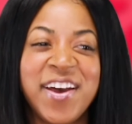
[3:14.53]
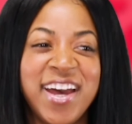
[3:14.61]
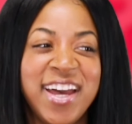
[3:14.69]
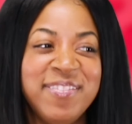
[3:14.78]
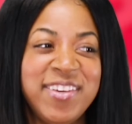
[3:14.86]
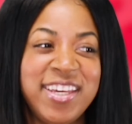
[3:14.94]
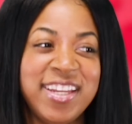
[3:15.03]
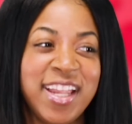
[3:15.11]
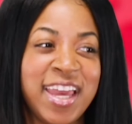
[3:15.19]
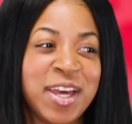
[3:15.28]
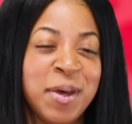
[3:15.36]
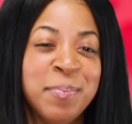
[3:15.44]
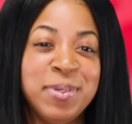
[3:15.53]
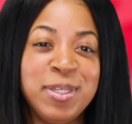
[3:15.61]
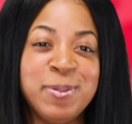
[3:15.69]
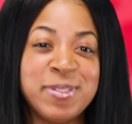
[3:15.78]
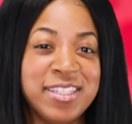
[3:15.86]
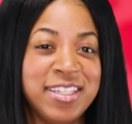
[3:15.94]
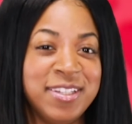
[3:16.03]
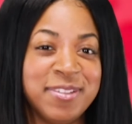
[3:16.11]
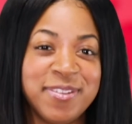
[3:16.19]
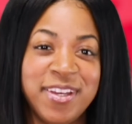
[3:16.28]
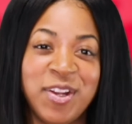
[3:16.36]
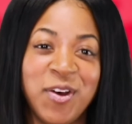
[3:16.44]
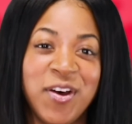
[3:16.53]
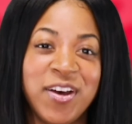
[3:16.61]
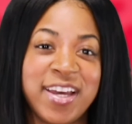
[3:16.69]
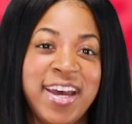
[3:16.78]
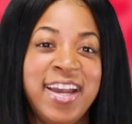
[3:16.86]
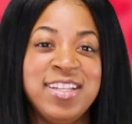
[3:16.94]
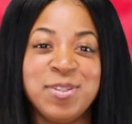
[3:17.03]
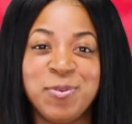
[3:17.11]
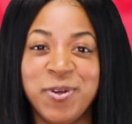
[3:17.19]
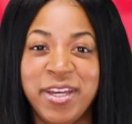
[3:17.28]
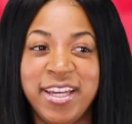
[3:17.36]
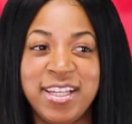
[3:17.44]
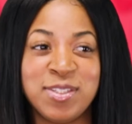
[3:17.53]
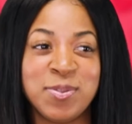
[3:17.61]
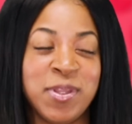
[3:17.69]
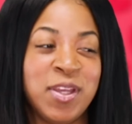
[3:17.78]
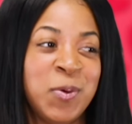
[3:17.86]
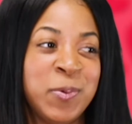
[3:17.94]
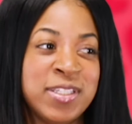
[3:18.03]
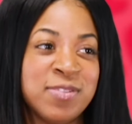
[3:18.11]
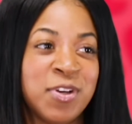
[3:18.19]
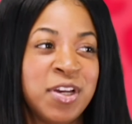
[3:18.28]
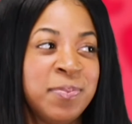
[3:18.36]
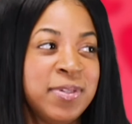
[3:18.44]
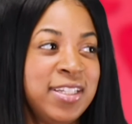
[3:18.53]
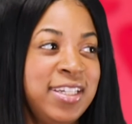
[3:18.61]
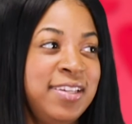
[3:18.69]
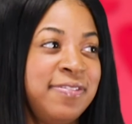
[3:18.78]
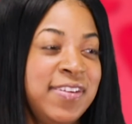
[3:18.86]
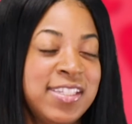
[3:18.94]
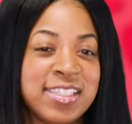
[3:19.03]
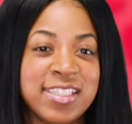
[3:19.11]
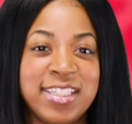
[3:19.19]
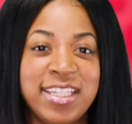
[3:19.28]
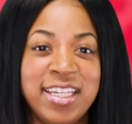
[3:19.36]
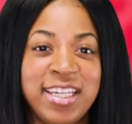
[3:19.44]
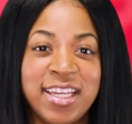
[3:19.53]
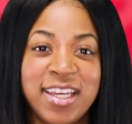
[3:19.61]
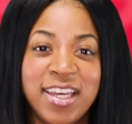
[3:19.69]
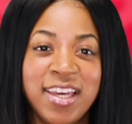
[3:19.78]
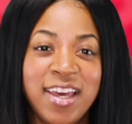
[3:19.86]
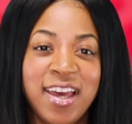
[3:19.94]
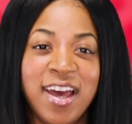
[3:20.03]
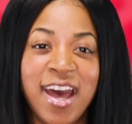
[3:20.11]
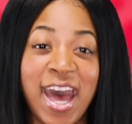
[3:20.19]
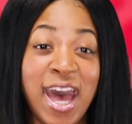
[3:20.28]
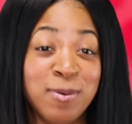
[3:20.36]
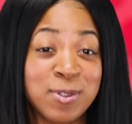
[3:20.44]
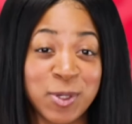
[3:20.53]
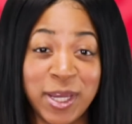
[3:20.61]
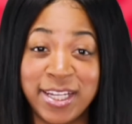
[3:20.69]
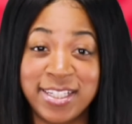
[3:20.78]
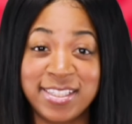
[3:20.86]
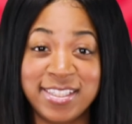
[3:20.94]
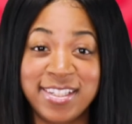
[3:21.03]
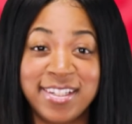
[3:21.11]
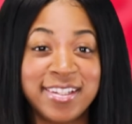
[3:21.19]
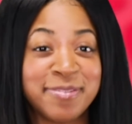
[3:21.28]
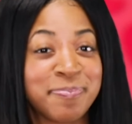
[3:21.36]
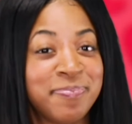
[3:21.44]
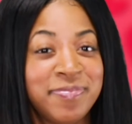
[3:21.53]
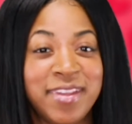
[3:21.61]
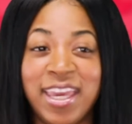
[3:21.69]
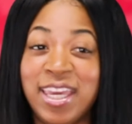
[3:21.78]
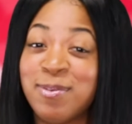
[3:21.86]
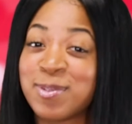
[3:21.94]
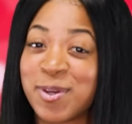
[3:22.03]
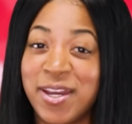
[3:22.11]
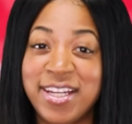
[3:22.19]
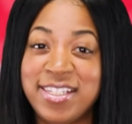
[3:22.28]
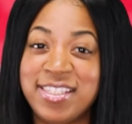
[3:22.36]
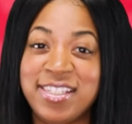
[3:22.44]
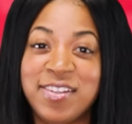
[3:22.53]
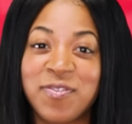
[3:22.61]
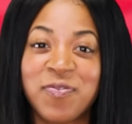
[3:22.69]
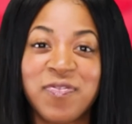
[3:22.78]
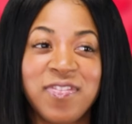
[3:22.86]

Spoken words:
I mean, abusive in all kinds of ways, whether it was verbally, physically. I was crazy, he was crazy.